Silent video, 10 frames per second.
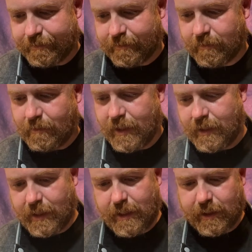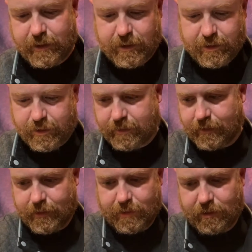but this,
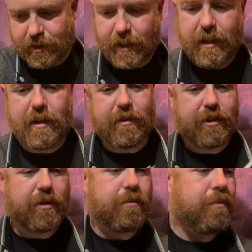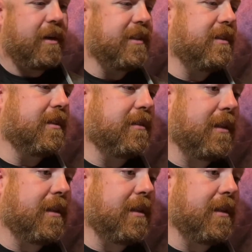just like the original pressings,